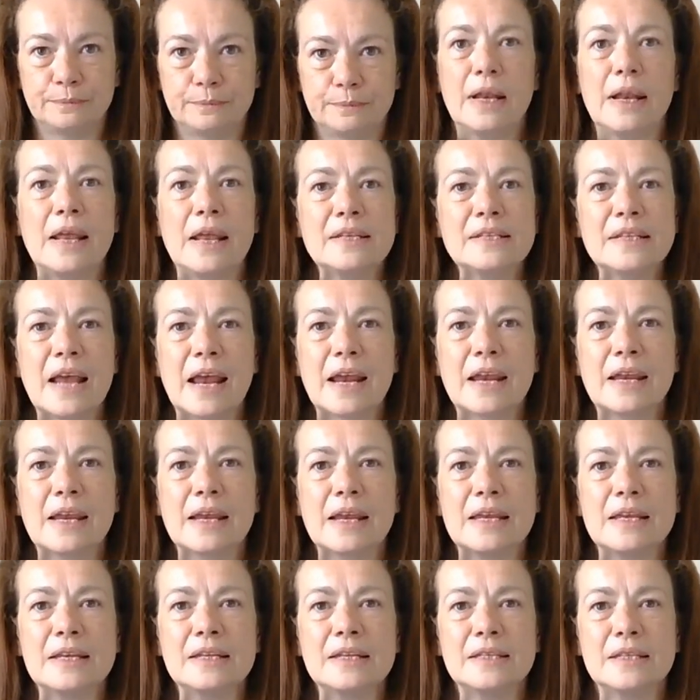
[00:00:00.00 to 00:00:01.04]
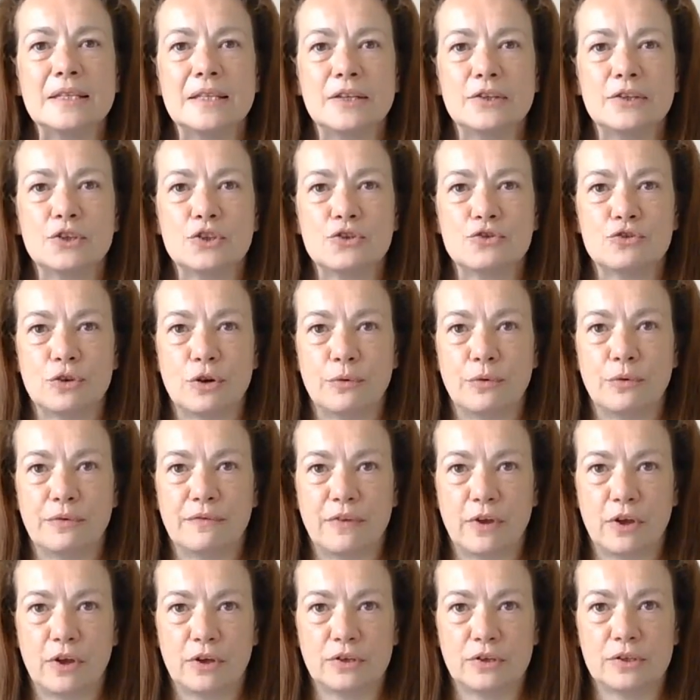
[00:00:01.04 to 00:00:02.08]
Let's anchor into this truth
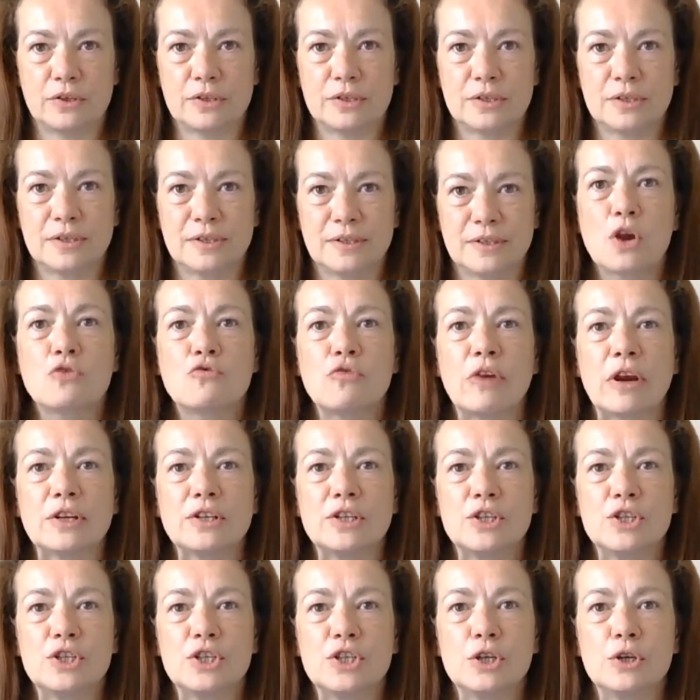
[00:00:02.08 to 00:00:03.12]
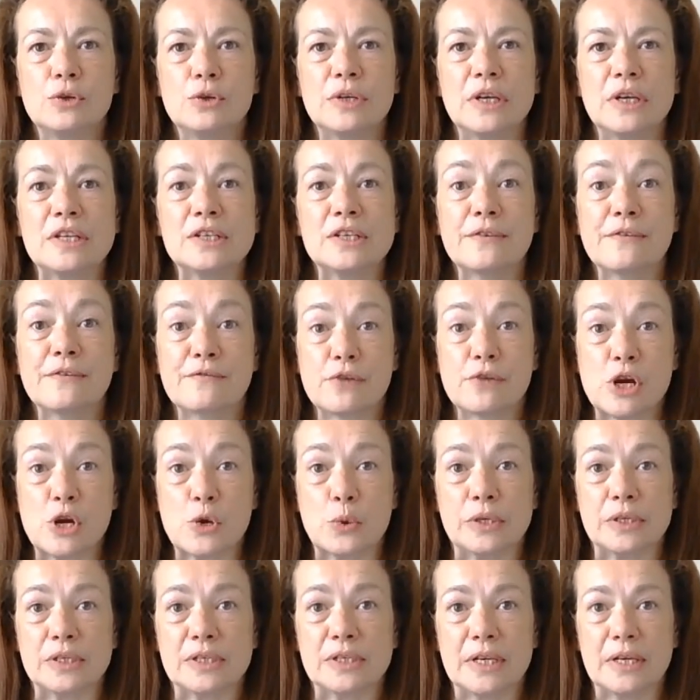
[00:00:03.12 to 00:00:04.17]
first. Gratitude is a
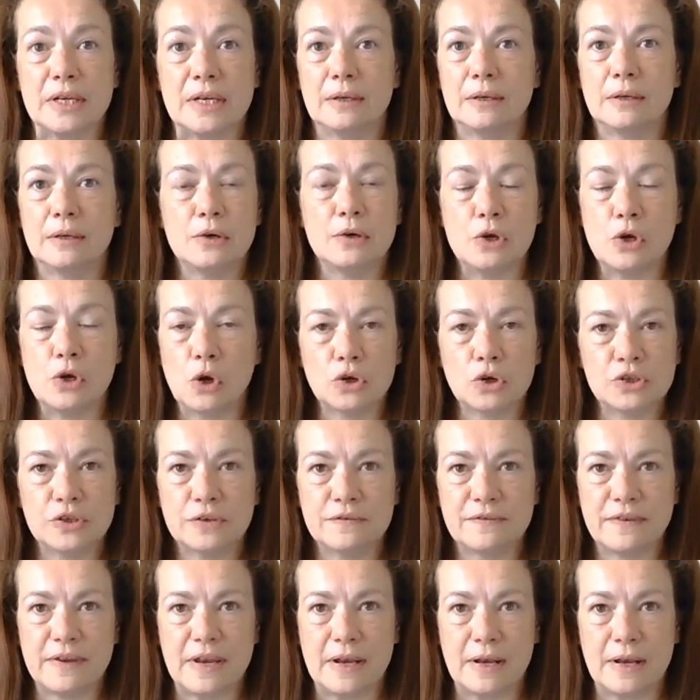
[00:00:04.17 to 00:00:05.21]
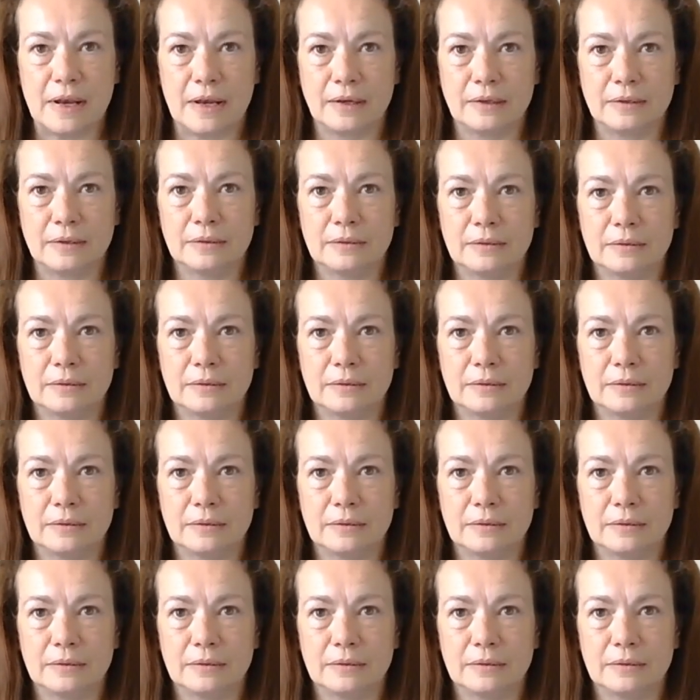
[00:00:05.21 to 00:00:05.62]
frequency, not a feeling.